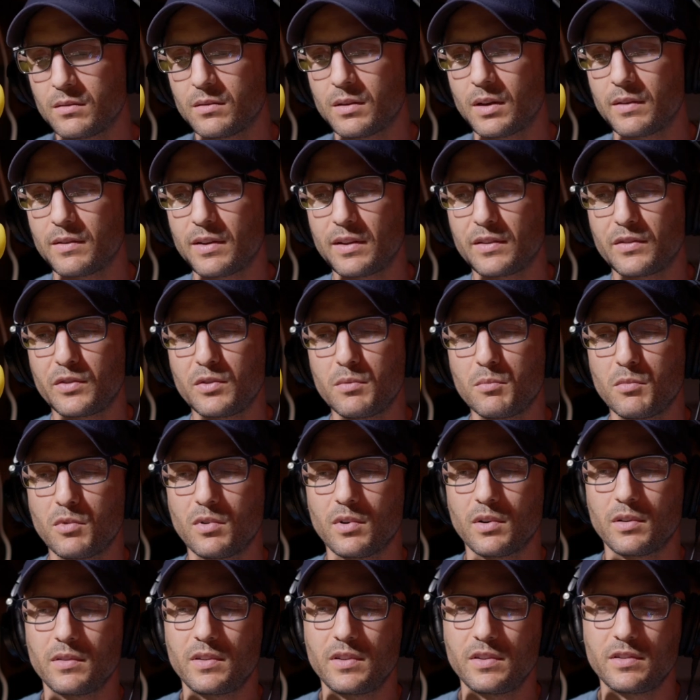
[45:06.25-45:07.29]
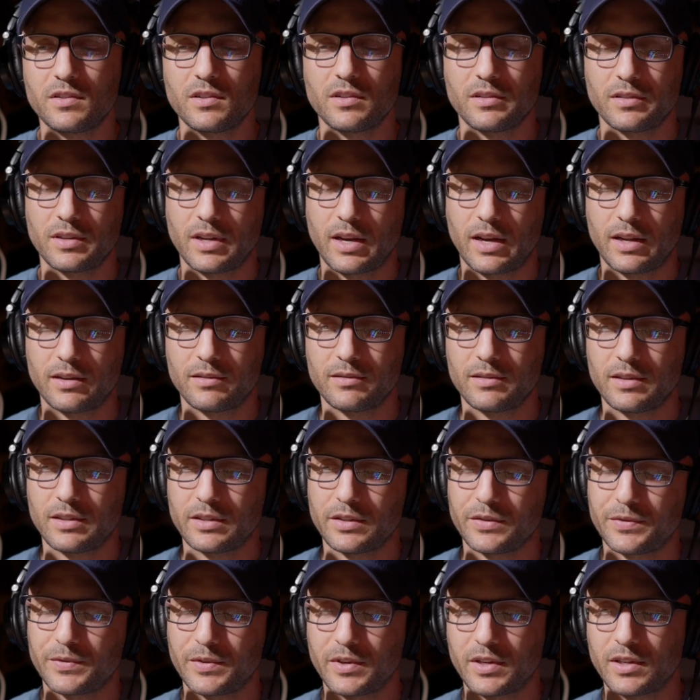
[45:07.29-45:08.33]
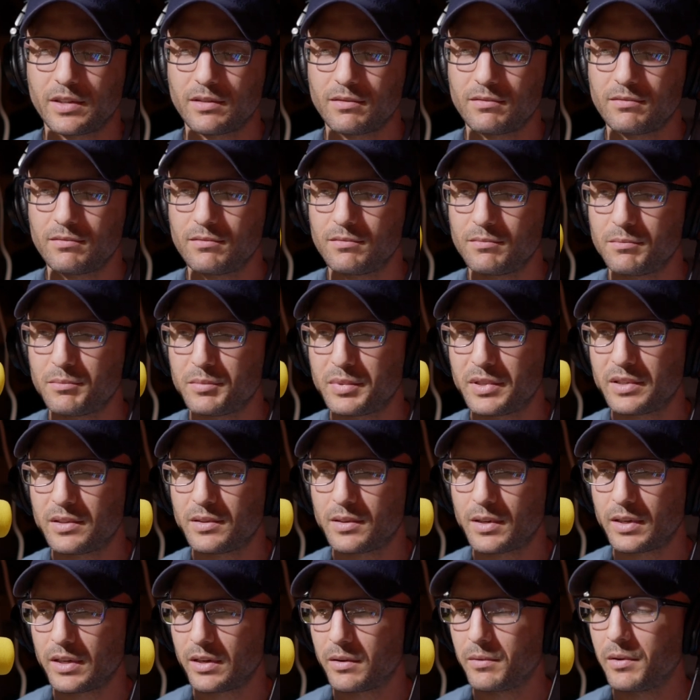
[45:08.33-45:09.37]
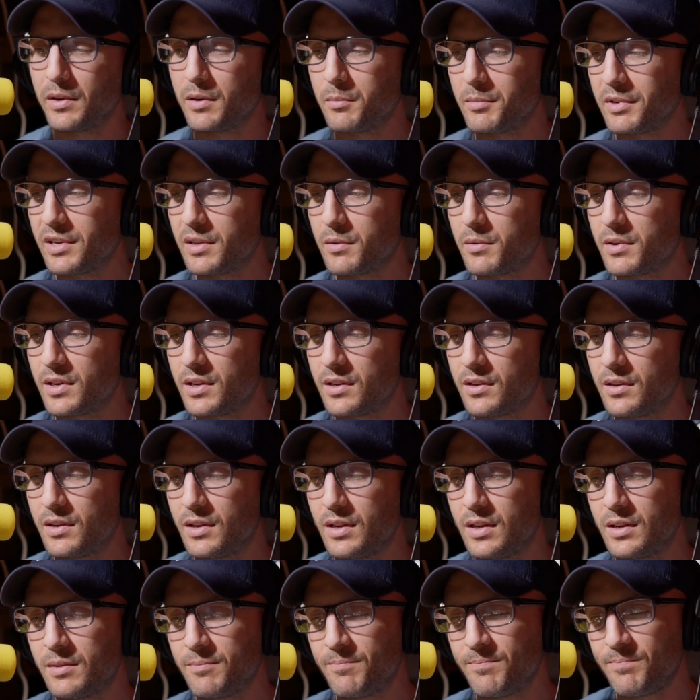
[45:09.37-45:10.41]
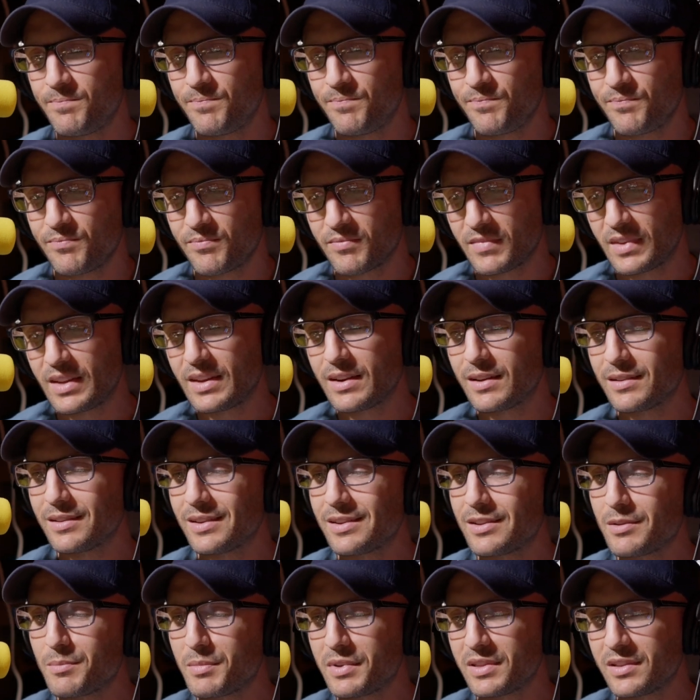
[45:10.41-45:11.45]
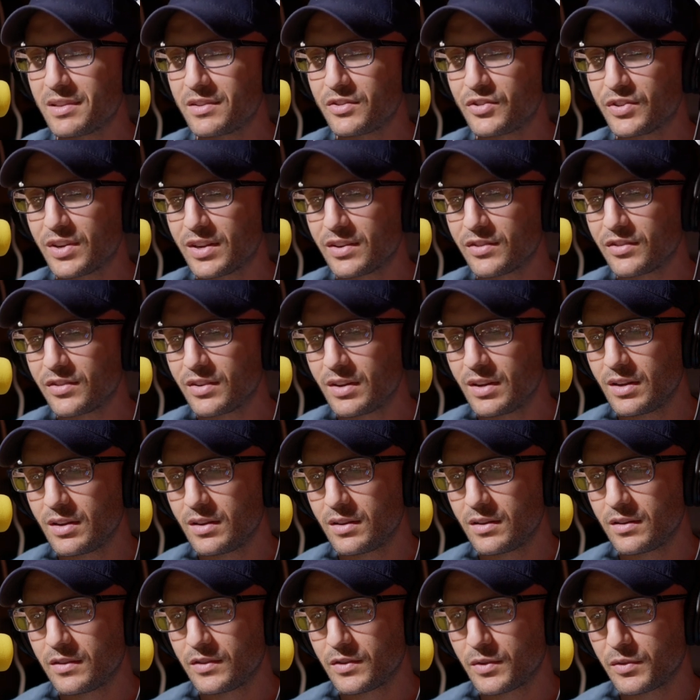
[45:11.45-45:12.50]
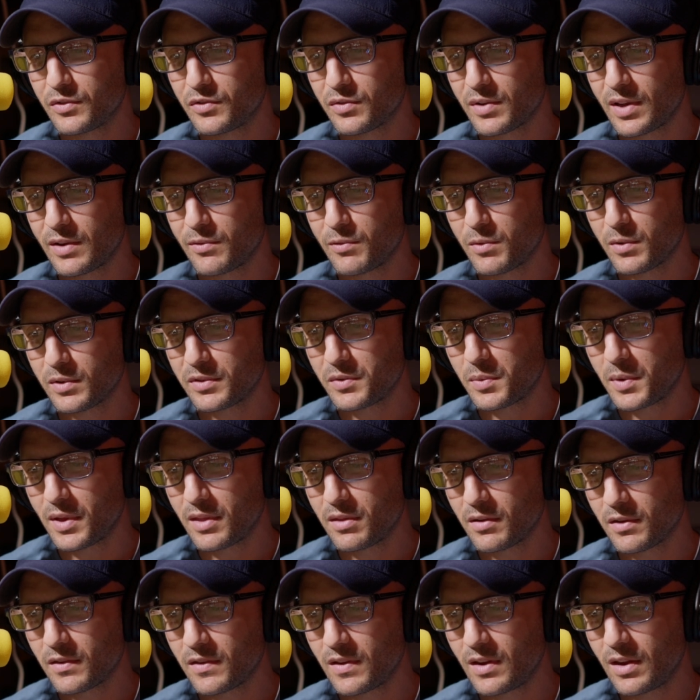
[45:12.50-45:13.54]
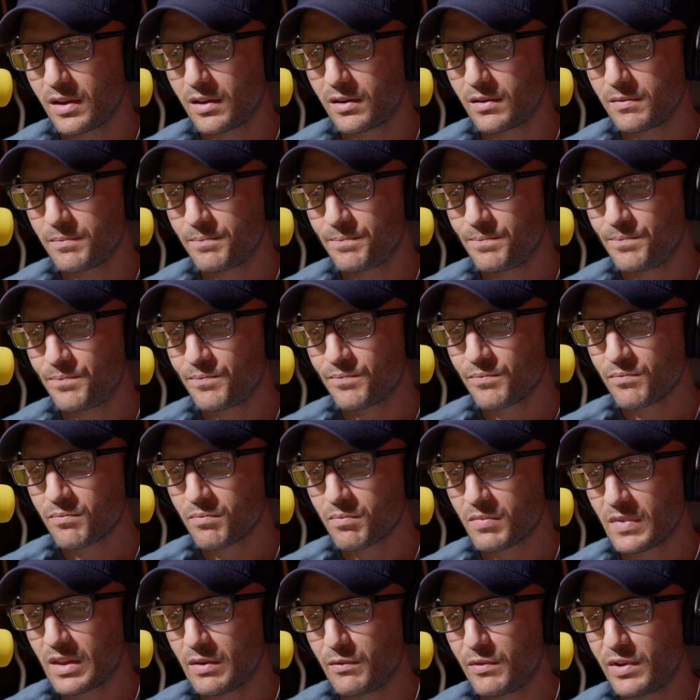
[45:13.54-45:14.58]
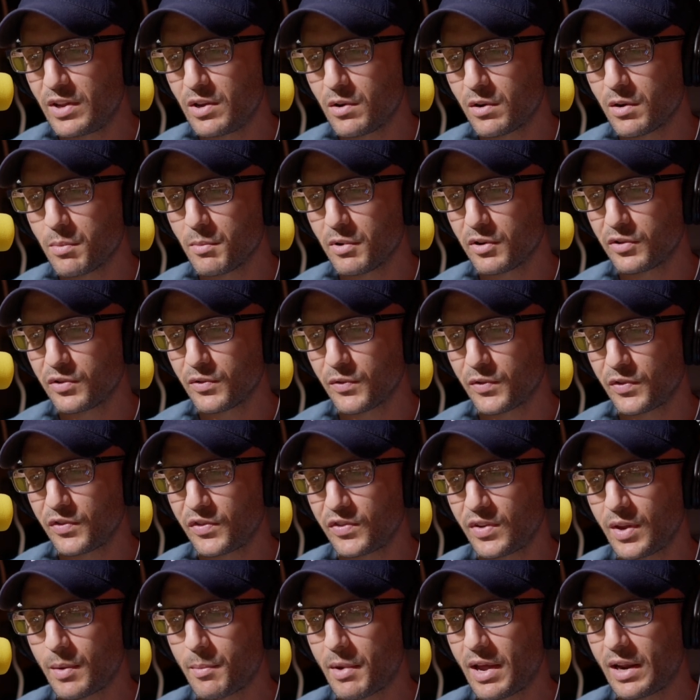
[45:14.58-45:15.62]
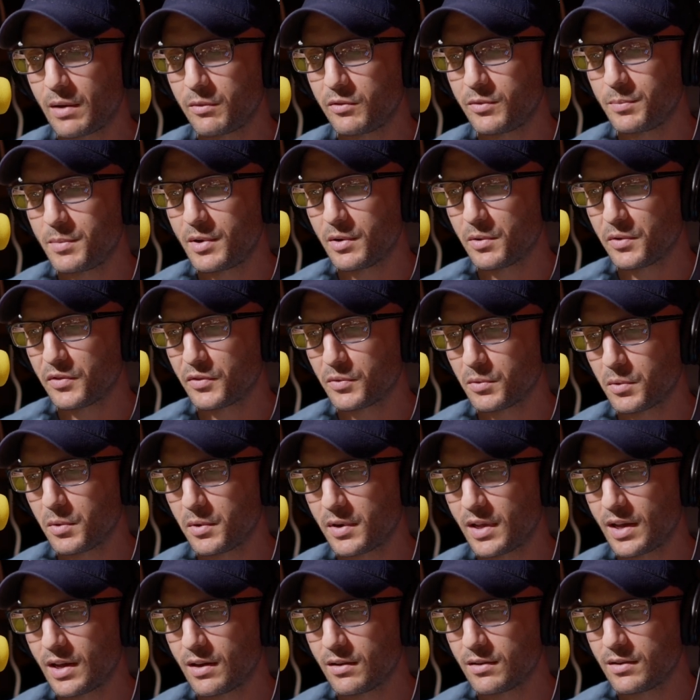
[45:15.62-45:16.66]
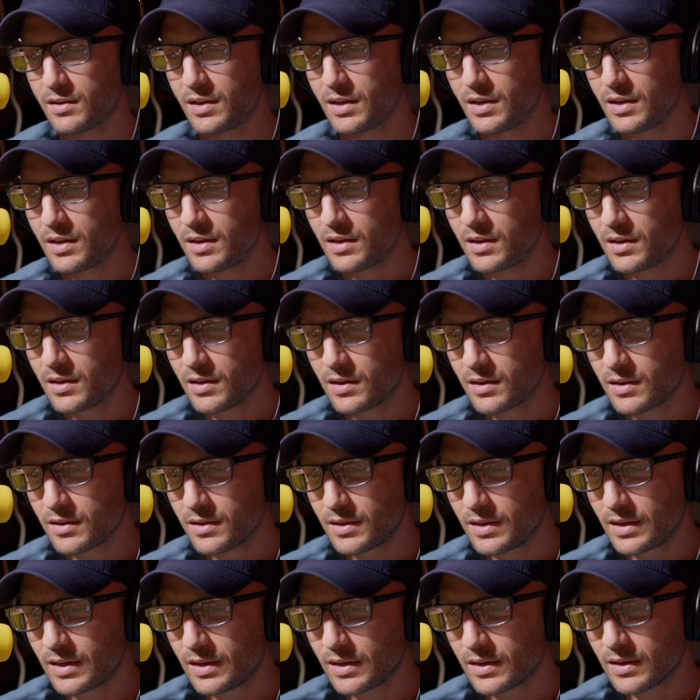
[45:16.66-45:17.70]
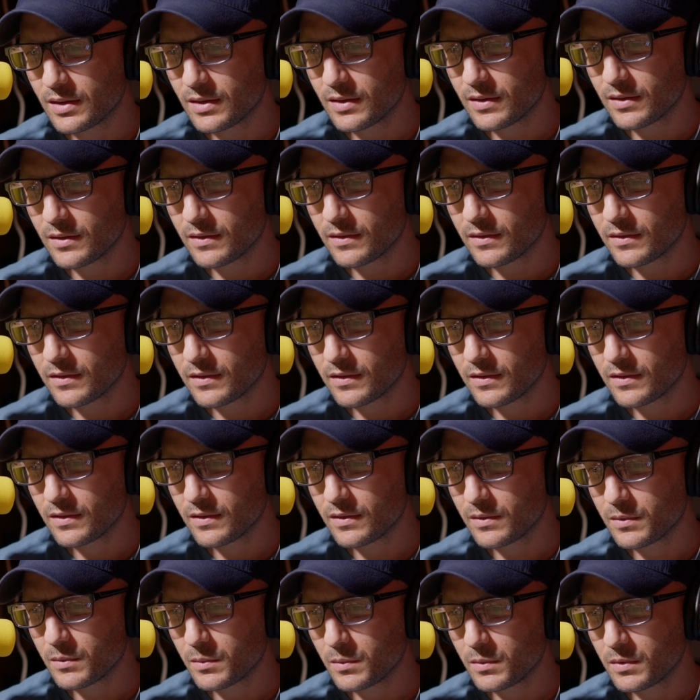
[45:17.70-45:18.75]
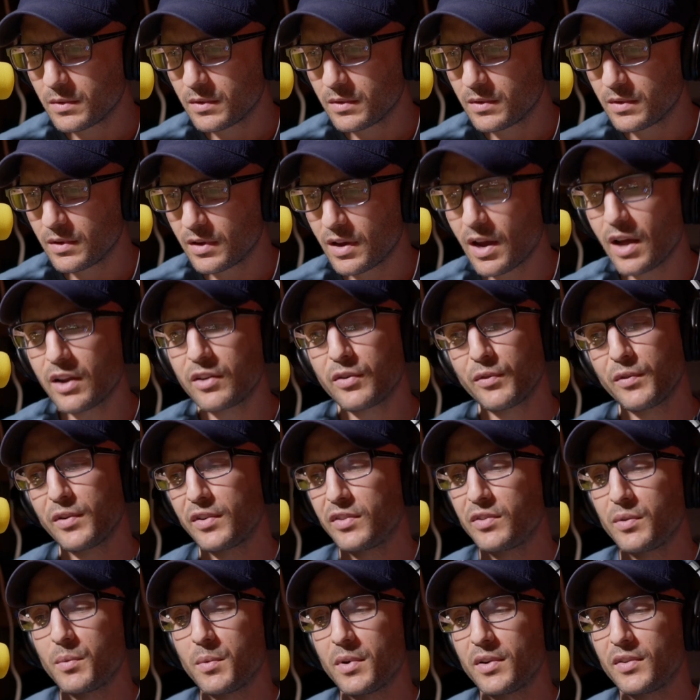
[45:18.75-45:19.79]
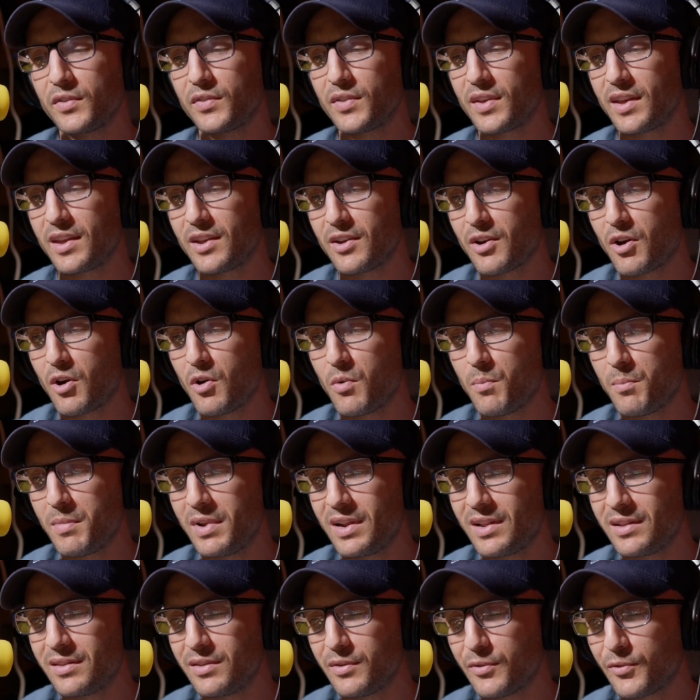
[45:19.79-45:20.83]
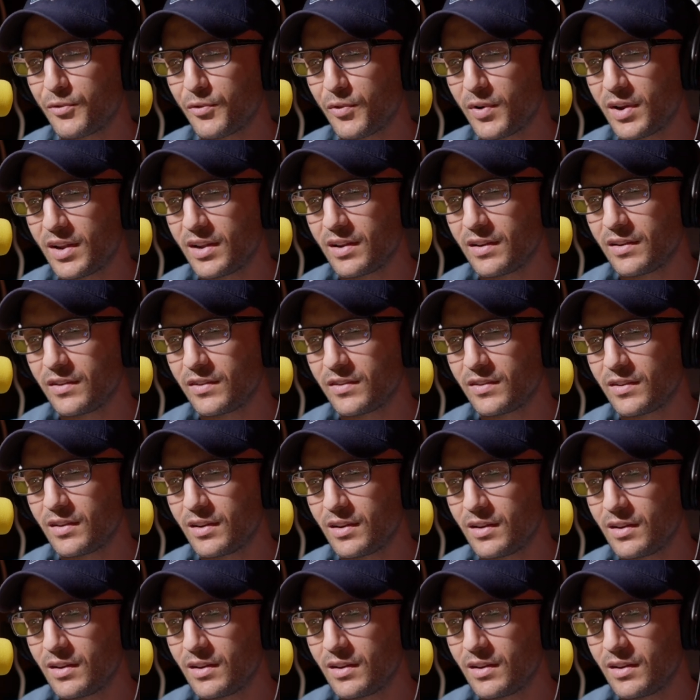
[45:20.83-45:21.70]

I've got two more. These are not as fun, but I'm going to read them anyway. And I'll let you be the judge. So July 4th, 2013, video commercial for Sam Adams beer was rolled out. And the controversy was they omitted the phrase